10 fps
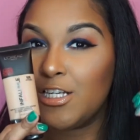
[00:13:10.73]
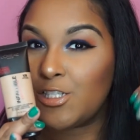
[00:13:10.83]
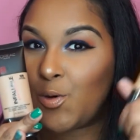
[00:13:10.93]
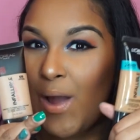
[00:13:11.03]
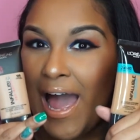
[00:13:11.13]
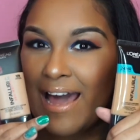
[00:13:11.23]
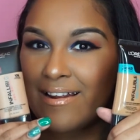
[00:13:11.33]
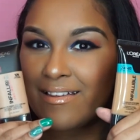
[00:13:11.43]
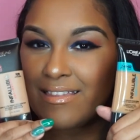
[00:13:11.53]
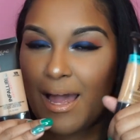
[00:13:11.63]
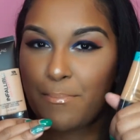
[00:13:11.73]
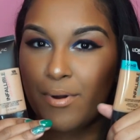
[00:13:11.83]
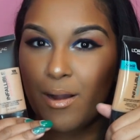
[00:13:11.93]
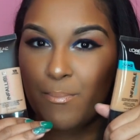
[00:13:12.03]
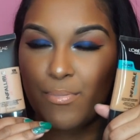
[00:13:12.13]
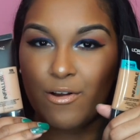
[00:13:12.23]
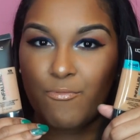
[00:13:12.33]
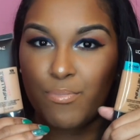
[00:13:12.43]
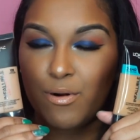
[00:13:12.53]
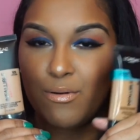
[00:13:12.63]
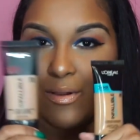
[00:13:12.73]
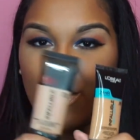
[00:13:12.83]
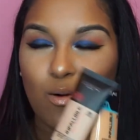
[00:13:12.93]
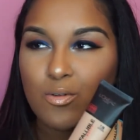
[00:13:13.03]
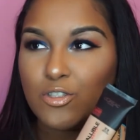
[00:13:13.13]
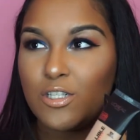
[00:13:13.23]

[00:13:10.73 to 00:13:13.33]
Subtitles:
so adding that pump of Pro Glow